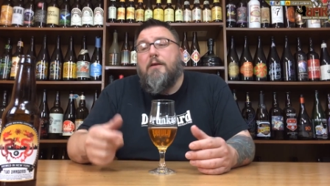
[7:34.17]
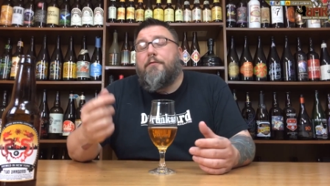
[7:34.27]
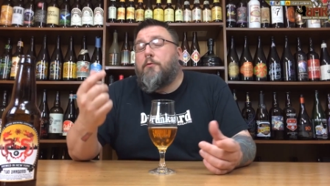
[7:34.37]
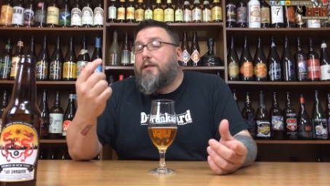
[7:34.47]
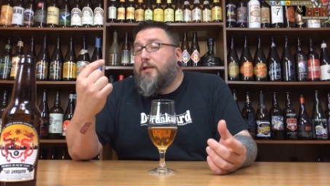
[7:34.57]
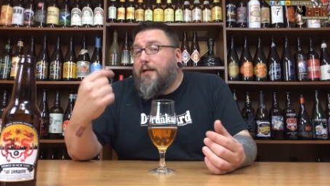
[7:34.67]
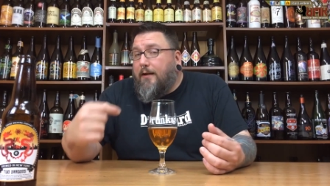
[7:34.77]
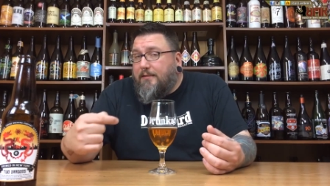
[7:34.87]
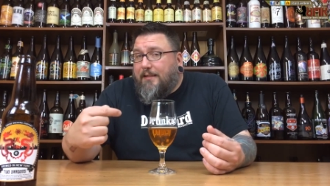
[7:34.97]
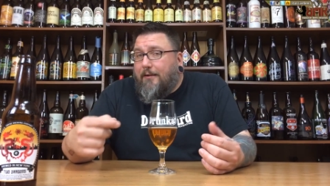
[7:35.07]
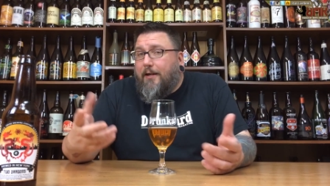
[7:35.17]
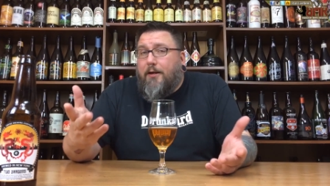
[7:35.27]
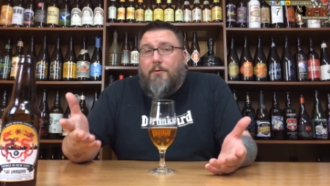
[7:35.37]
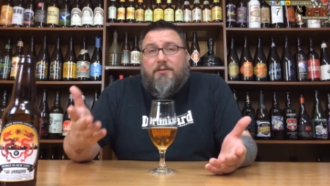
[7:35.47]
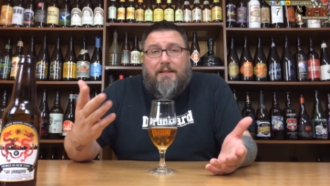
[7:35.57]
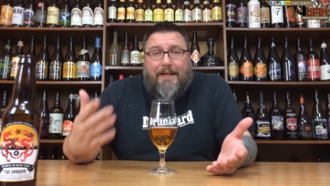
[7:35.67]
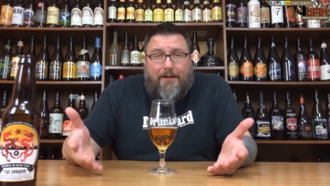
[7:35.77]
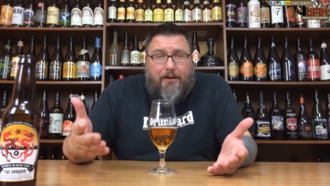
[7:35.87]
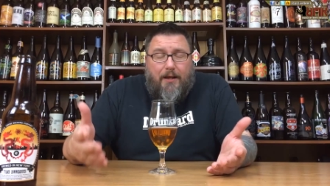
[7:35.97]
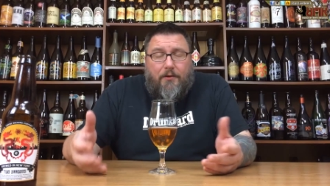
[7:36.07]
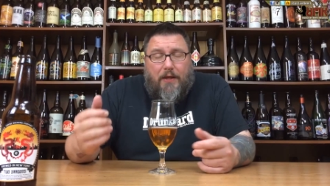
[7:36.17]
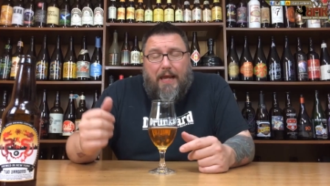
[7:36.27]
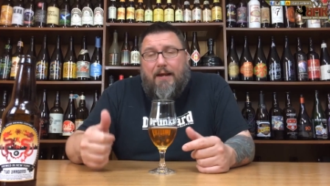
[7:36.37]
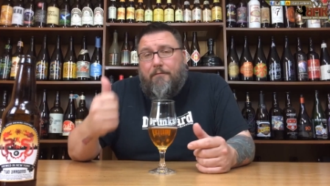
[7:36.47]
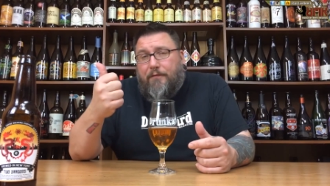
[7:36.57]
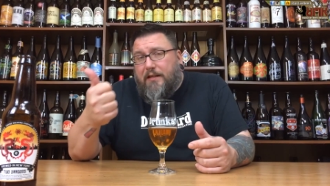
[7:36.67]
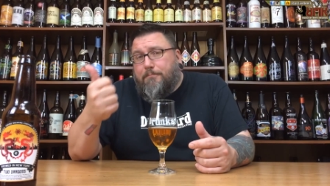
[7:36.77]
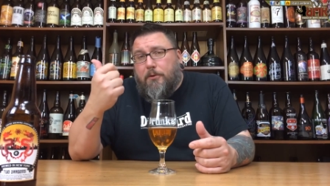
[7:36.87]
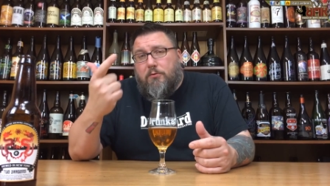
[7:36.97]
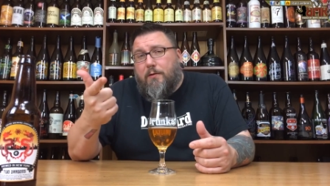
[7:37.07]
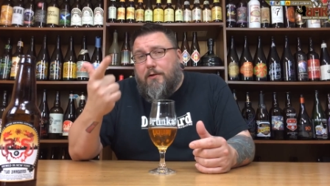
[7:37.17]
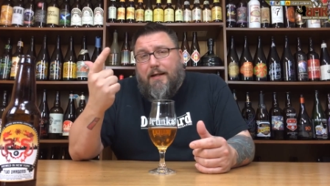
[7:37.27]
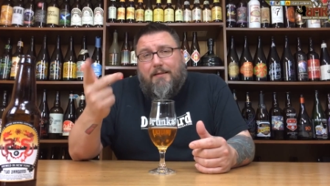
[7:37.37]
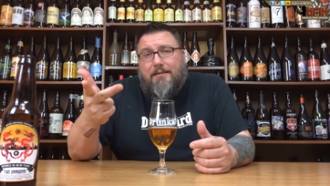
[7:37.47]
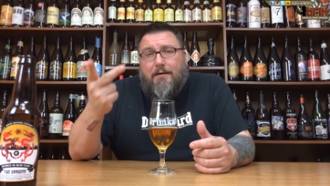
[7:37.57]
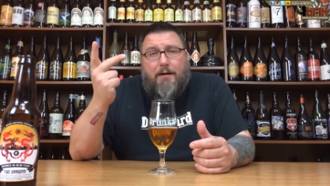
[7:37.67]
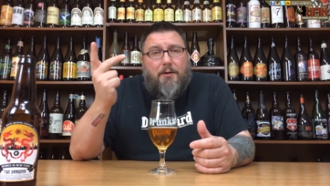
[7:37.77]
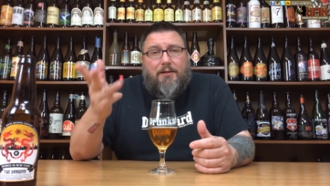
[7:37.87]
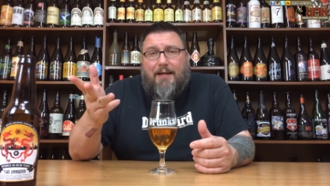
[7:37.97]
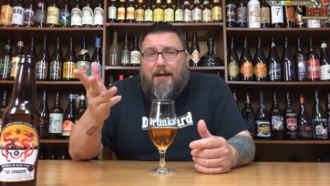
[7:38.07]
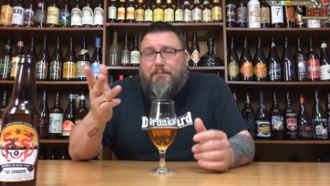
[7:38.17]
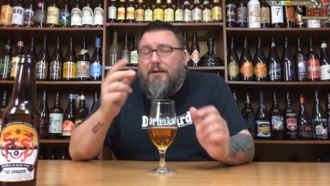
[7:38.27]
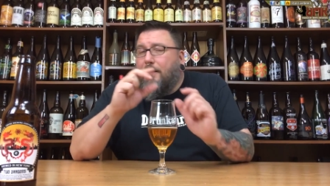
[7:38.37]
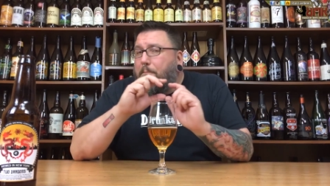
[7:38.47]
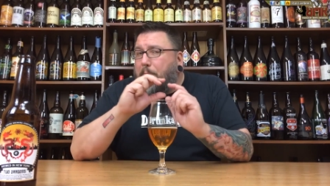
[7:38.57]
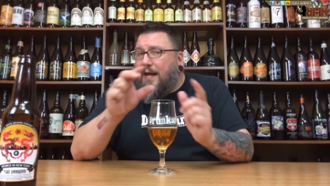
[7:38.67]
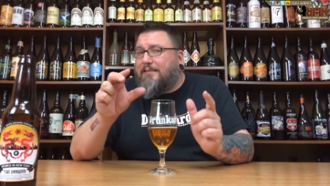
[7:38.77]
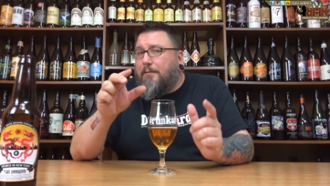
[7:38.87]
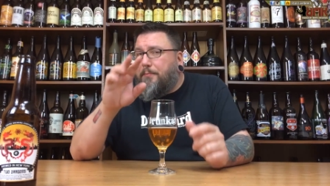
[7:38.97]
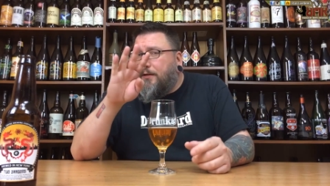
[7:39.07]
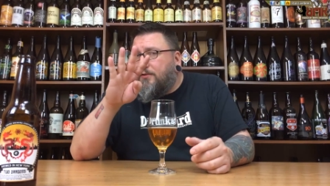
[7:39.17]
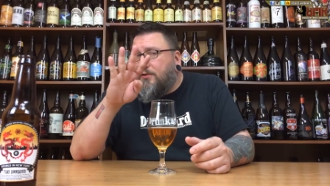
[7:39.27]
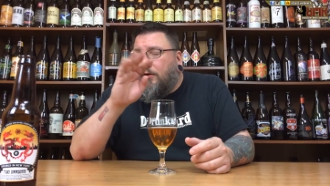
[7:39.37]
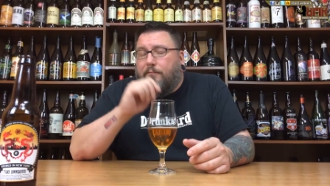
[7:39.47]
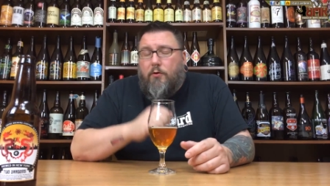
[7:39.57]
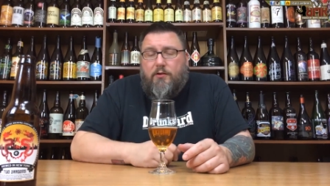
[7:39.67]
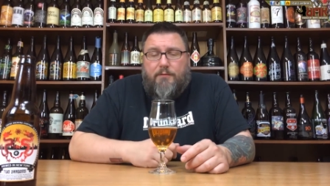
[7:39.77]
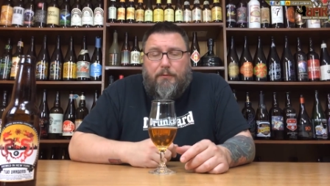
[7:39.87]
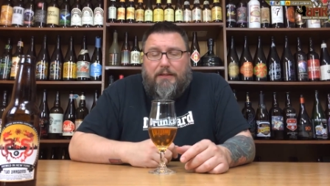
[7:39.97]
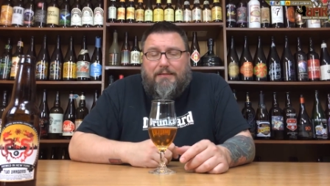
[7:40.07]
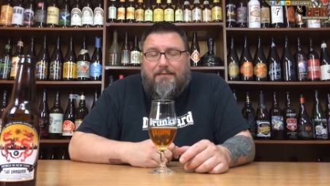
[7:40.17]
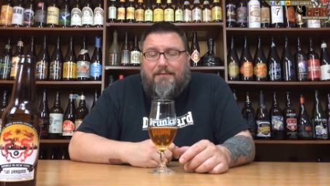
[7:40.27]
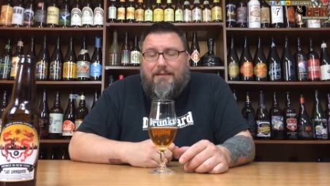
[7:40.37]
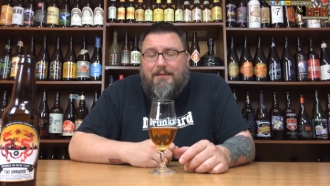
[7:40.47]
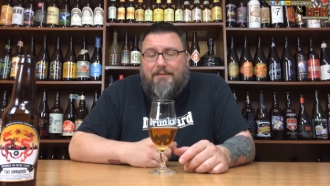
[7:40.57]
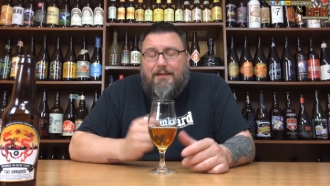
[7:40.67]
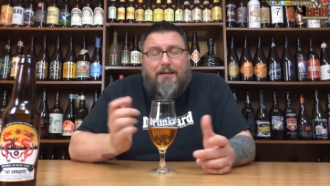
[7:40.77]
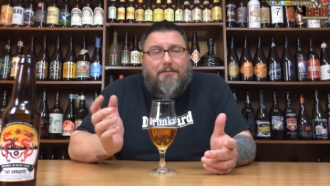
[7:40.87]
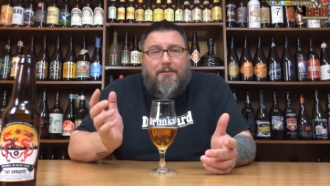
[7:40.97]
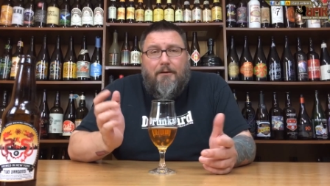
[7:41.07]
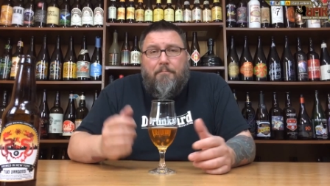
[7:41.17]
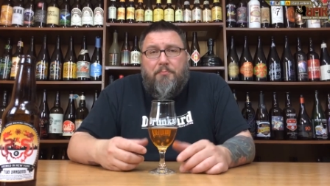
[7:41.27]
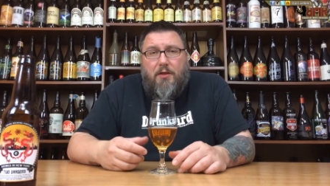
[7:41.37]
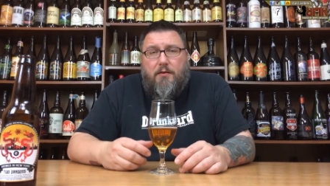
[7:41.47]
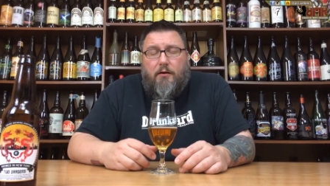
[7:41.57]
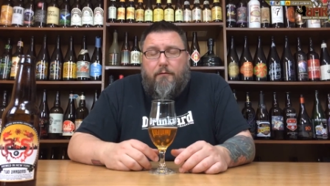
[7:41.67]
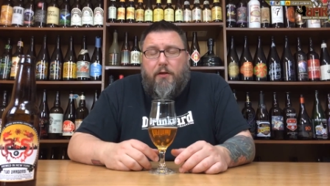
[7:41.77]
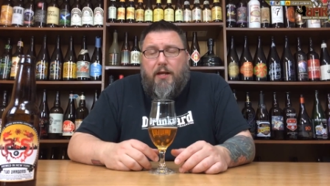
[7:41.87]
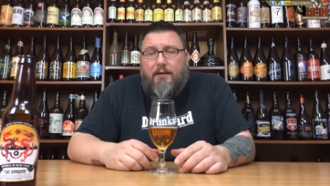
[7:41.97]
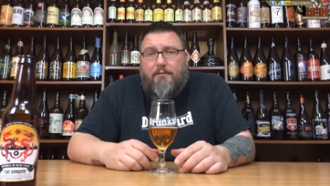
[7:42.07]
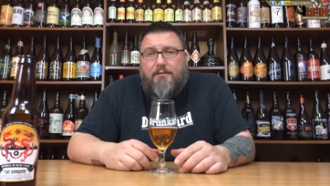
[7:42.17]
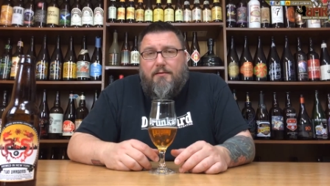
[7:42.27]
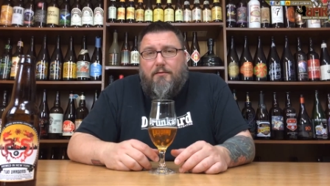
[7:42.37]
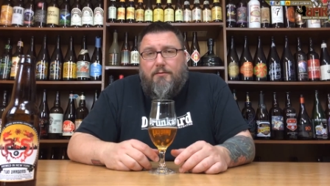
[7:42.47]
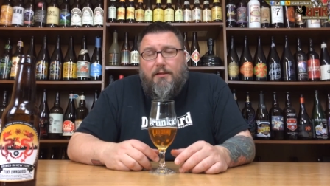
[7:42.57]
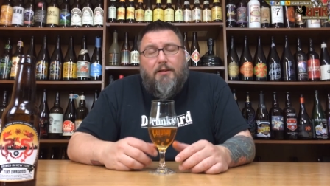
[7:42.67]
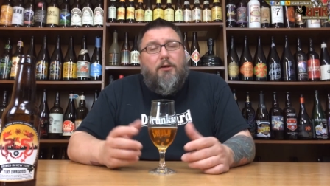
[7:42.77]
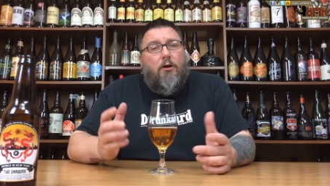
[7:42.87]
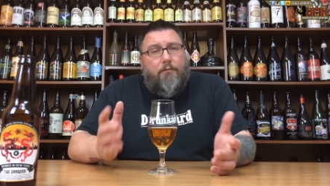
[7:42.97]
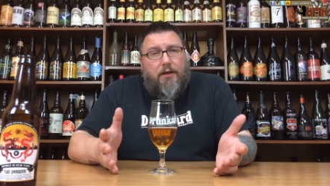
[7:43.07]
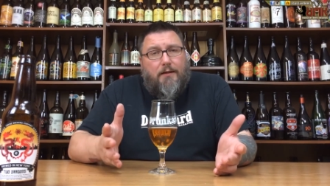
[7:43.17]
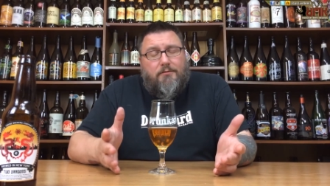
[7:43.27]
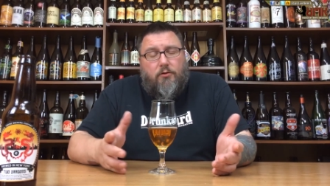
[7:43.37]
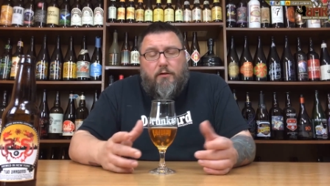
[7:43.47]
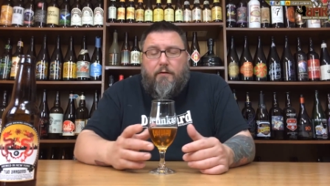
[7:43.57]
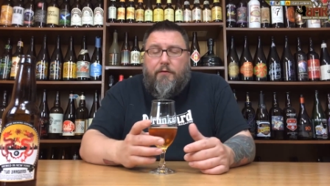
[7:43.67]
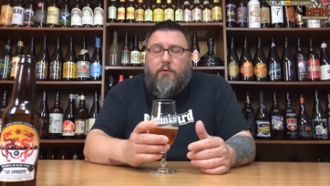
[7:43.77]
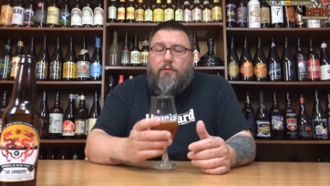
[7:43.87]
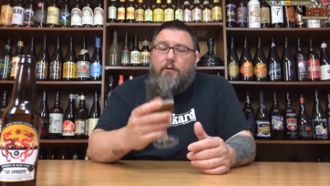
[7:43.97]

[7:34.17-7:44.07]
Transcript: If you want to check us out anywhere else on the internet, you can. Facebook, Twitter, Instagram, Untappd. Massive beers in all four of those places. And uh, yeah, another review down. So hopefully you guys enjoyed the review.